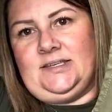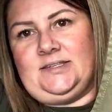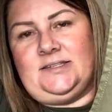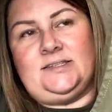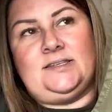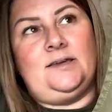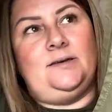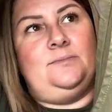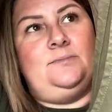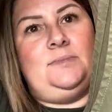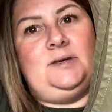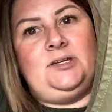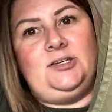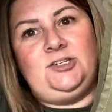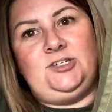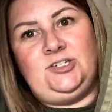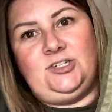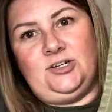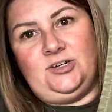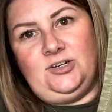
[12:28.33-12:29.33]
some
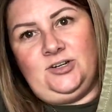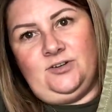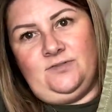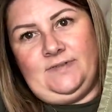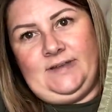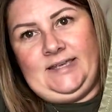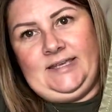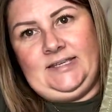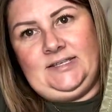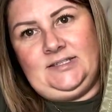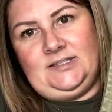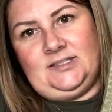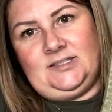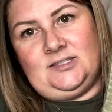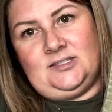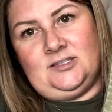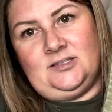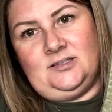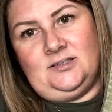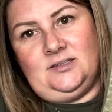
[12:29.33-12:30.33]

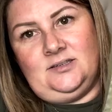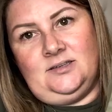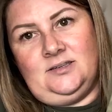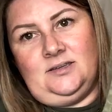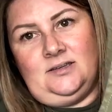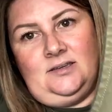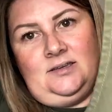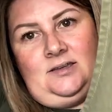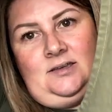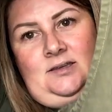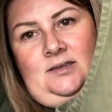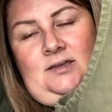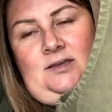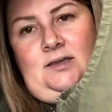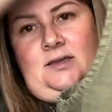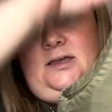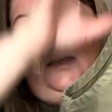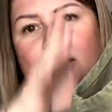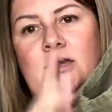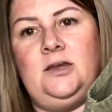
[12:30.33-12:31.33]
dungarees
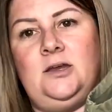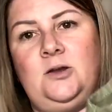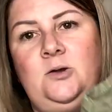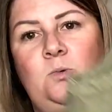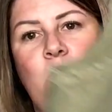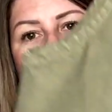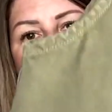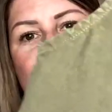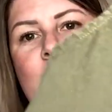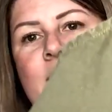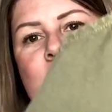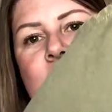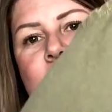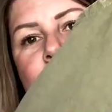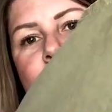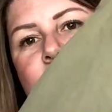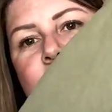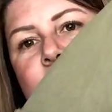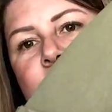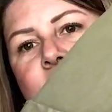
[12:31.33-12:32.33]

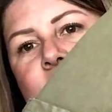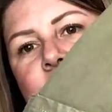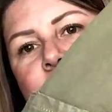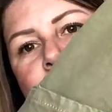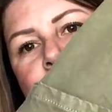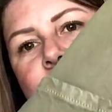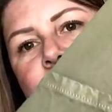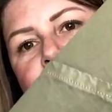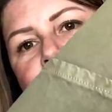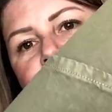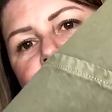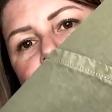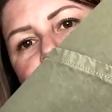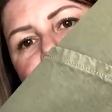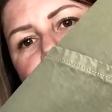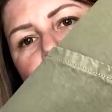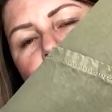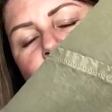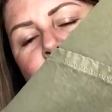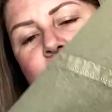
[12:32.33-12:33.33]
with some
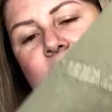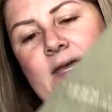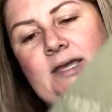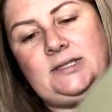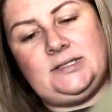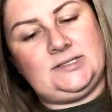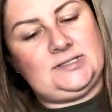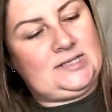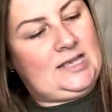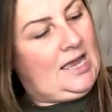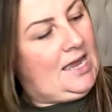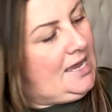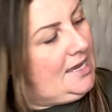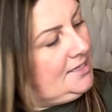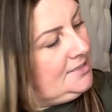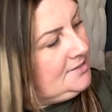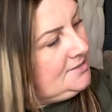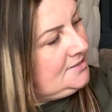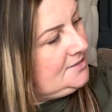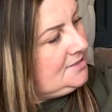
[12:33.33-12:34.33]
pockets,
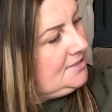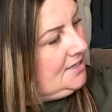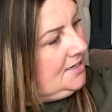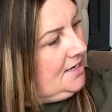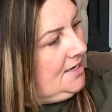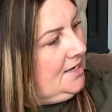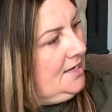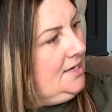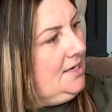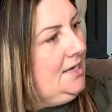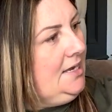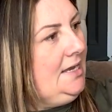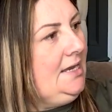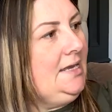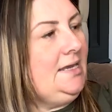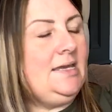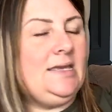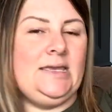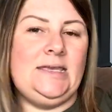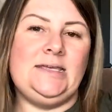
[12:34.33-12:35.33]
and
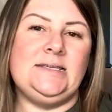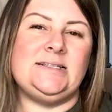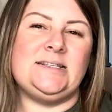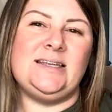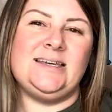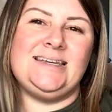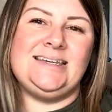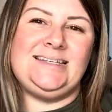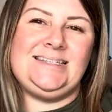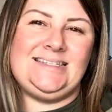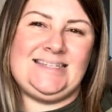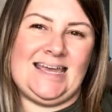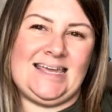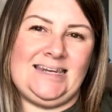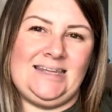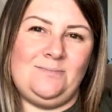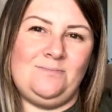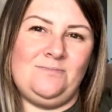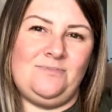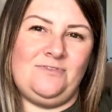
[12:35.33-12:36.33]
it is like a denim